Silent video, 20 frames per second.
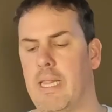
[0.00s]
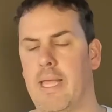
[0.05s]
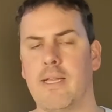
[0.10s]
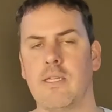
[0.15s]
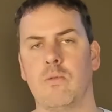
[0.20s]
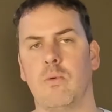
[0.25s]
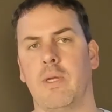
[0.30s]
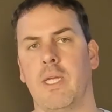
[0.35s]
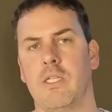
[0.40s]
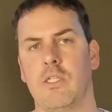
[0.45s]

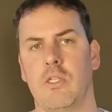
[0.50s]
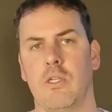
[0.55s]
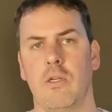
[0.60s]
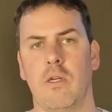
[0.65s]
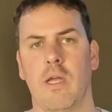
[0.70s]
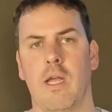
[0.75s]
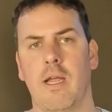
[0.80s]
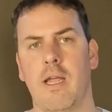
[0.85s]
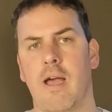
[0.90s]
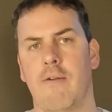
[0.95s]
lengths will get
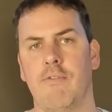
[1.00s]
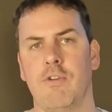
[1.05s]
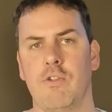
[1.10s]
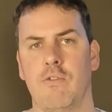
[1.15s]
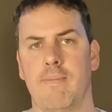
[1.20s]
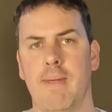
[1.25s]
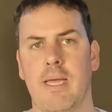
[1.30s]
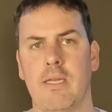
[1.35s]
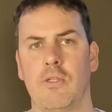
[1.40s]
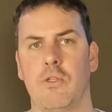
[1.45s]
you a coverage
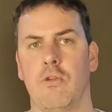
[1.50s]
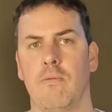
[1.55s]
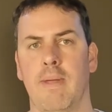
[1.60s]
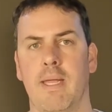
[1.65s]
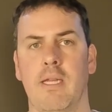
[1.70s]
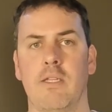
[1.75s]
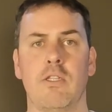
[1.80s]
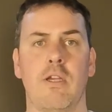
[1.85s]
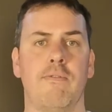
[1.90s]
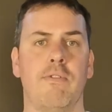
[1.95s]
of about 2
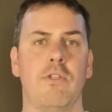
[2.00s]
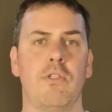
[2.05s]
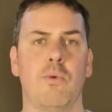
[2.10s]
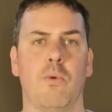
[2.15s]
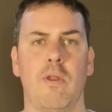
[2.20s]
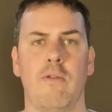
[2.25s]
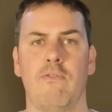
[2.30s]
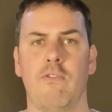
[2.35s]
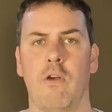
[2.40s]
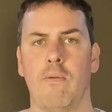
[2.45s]
meters over a
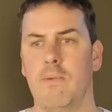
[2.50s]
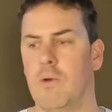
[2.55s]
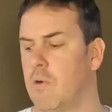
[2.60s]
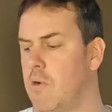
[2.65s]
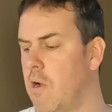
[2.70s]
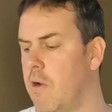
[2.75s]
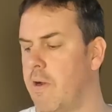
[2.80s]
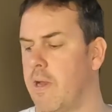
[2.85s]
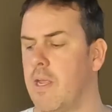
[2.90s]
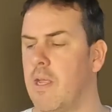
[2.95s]
25mm
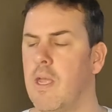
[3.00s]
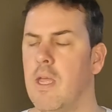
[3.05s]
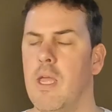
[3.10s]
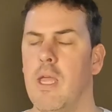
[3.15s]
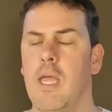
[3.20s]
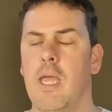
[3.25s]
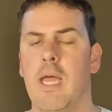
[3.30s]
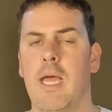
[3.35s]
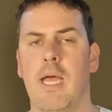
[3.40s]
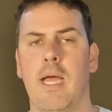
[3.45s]
corrie.
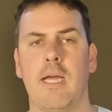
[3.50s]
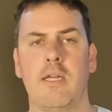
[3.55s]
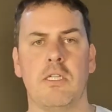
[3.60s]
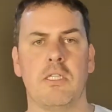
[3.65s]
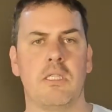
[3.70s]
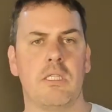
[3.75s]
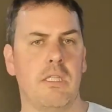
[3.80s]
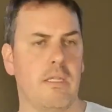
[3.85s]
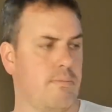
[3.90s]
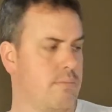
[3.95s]

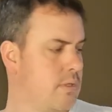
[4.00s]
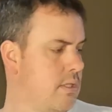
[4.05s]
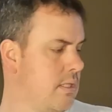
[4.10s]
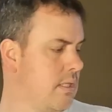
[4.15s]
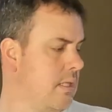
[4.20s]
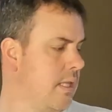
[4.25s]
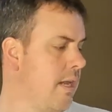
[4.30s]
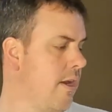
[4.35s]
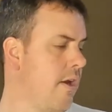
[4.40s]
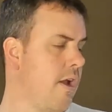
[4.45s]
Just
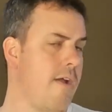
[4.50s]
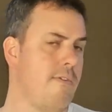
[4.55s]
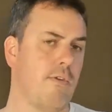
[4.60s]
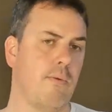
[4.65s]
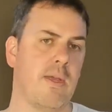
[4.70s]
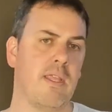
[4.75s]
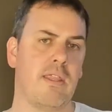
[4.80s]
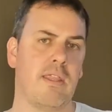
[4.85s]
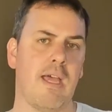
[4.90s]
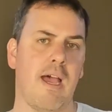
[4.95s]
slid it over with